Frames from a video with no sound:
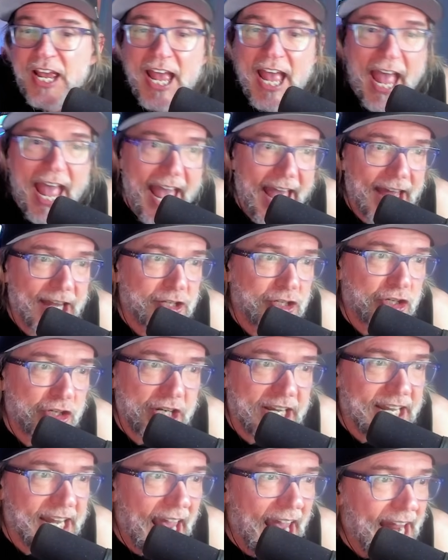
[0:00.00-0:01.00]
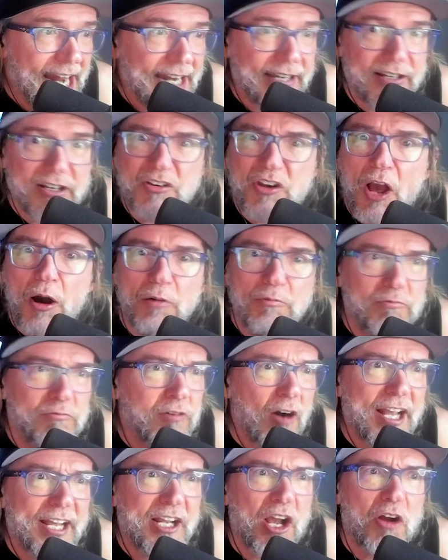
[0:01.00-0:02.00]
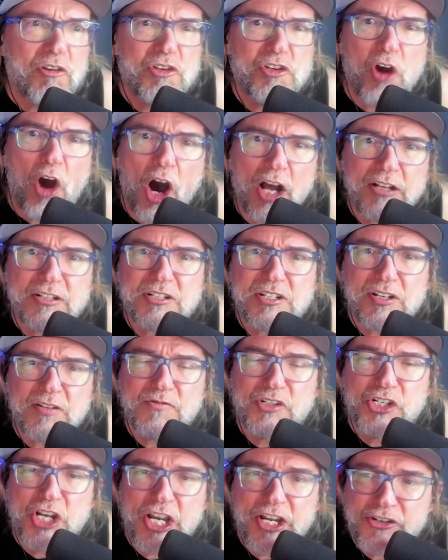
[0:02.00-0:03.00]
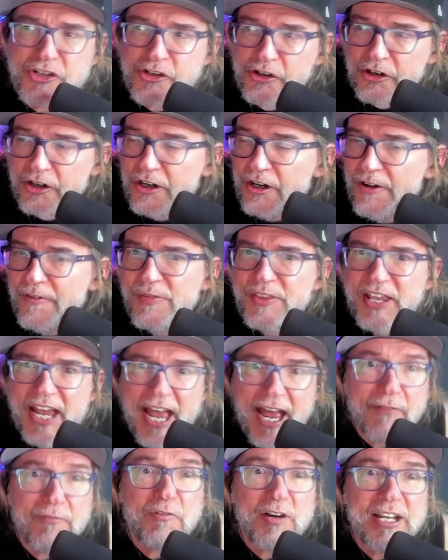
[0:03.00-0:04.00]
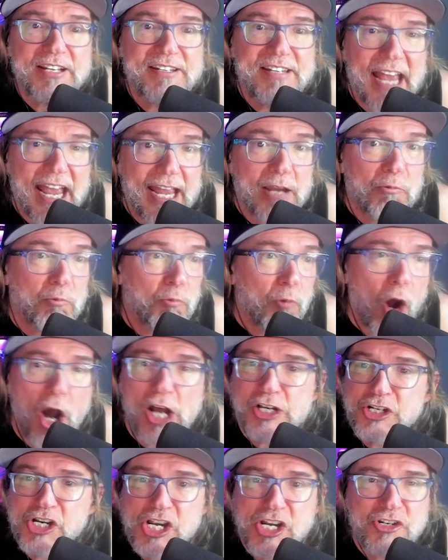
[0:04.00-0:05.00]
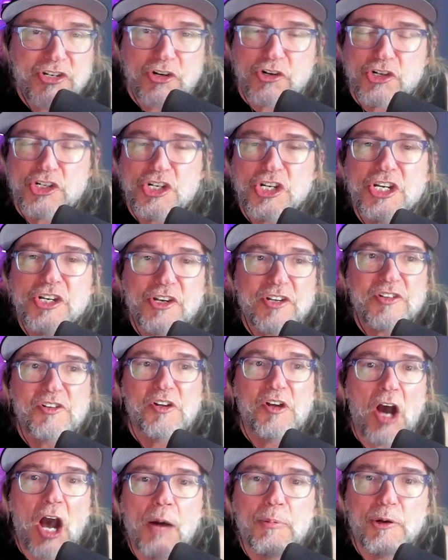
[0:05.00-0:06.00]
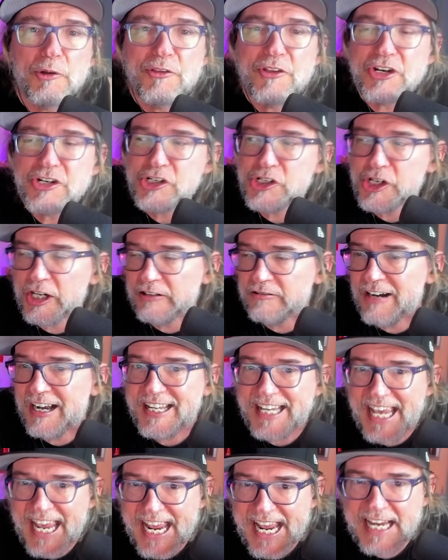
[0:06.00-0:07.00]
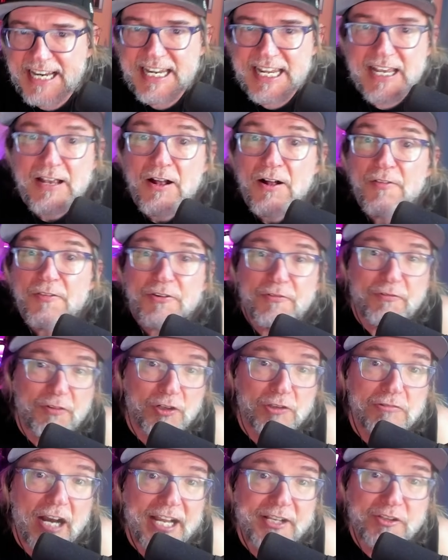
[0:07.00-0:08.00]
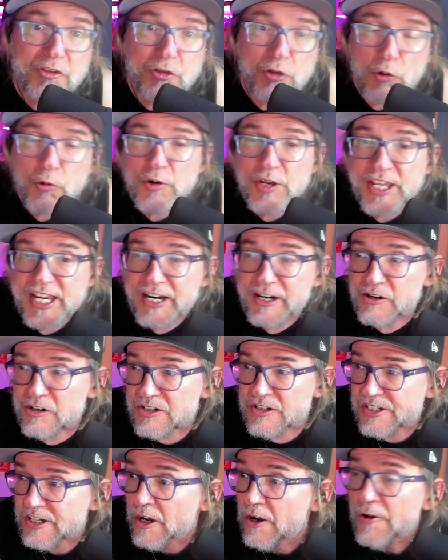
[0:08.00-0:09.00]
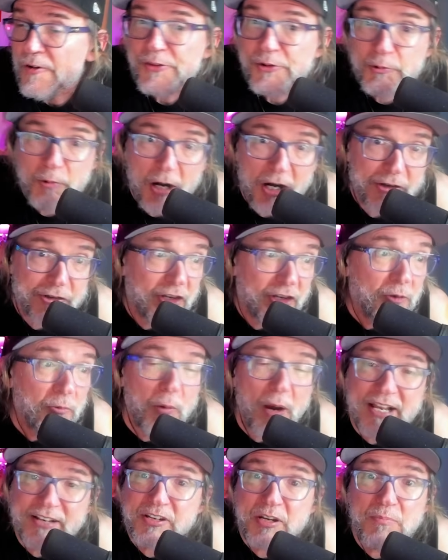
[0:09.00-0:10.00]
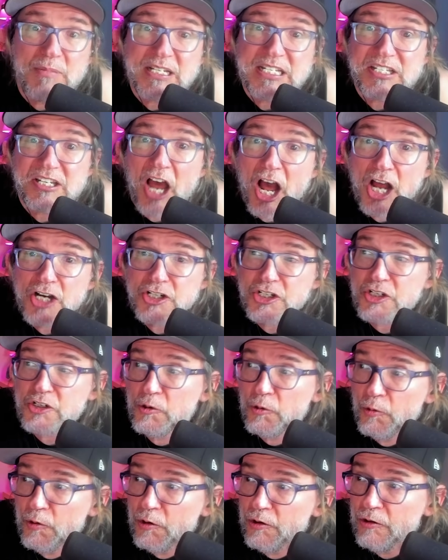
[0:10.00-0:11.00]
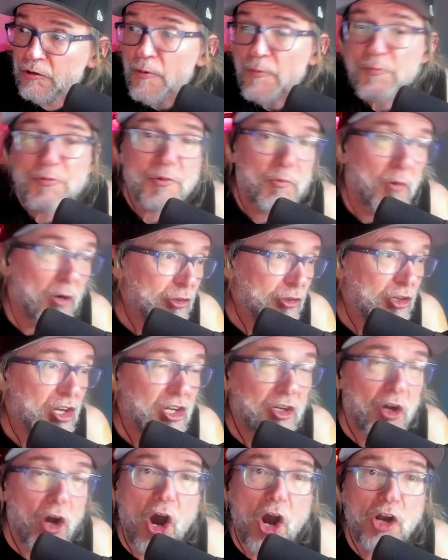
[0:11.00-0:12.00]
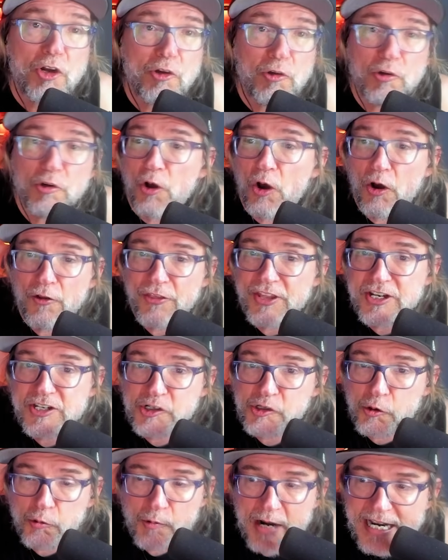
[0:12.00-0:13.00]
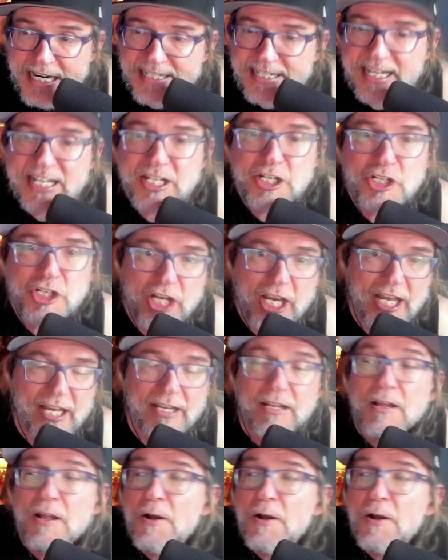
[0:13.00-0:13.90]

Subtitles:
And she ate like tons of ginger every day, raw ginger. She just gobbled this shit like candy for like 2 years while she went to massage school, while she conquered all this crazy shit.